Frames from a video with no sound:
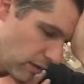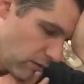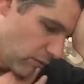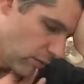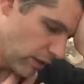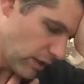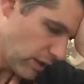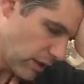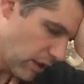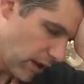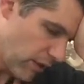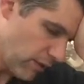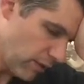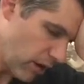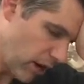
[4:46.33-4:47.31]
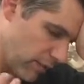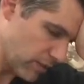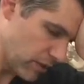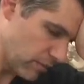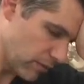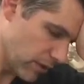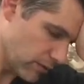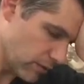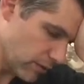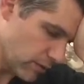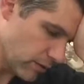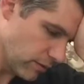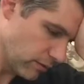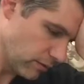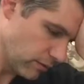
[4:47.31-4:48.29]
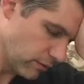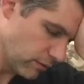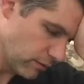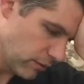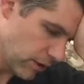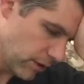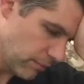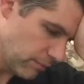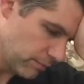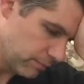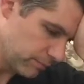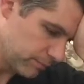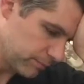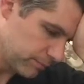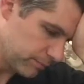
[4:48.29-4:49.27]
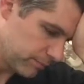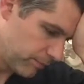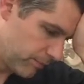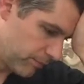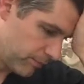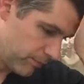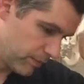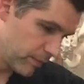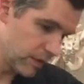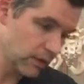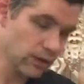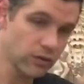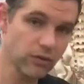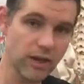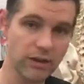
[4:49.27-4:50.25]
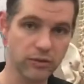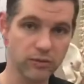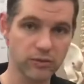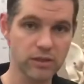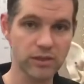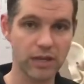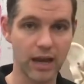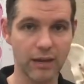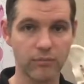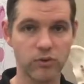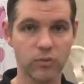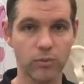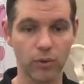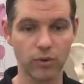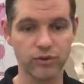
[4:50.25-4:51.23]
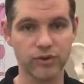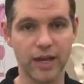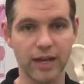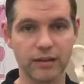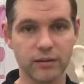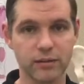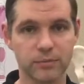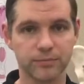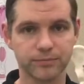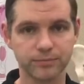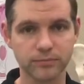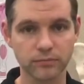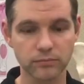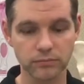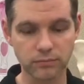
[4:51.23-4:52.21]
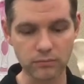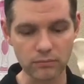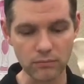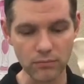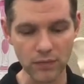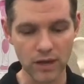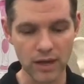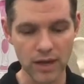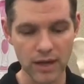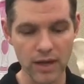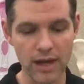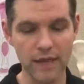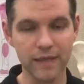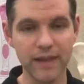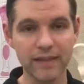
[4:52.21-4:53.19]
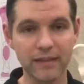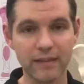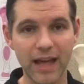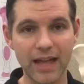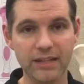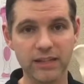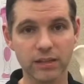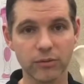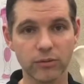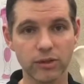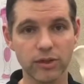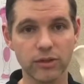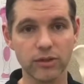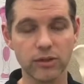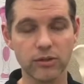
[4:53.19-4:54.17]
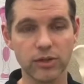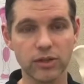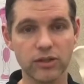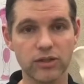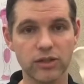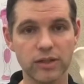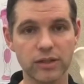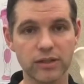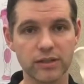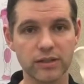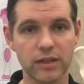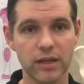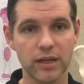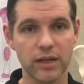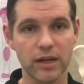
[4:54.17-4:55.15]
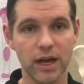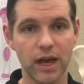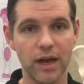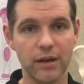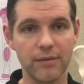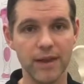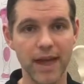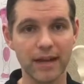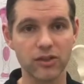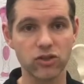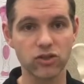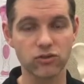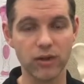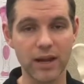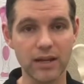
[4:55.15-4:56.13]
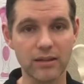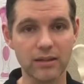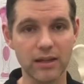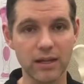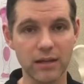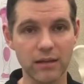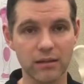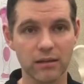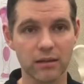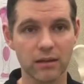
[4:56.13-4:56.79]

Working the other opposite muscles. Okay? You can do that 3 times, both sides. Then the last thing we're going to do is just neck strengthening.